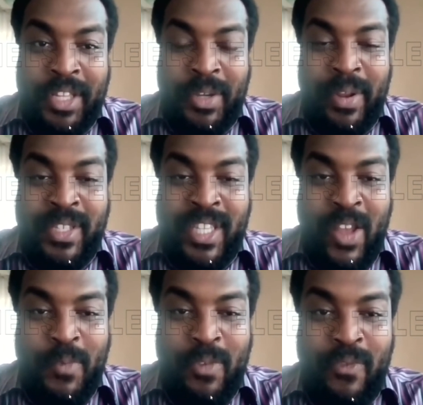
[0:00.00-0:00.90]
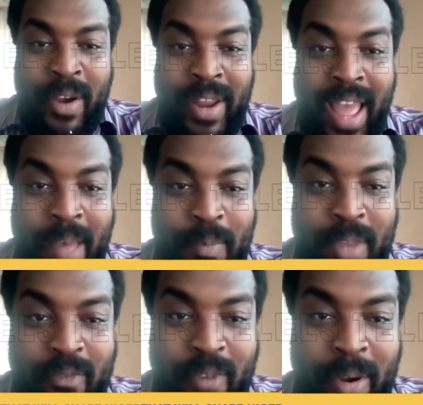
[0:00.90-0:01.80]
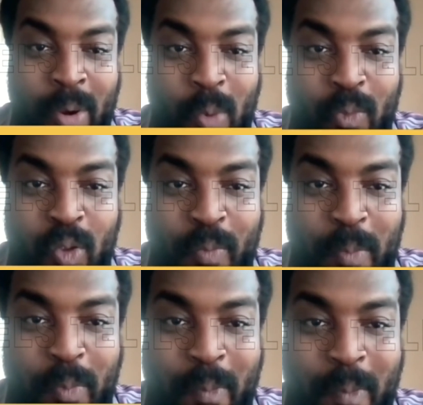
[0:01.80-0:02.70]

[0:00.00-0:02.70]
Nigerians have been very happy and very hopeful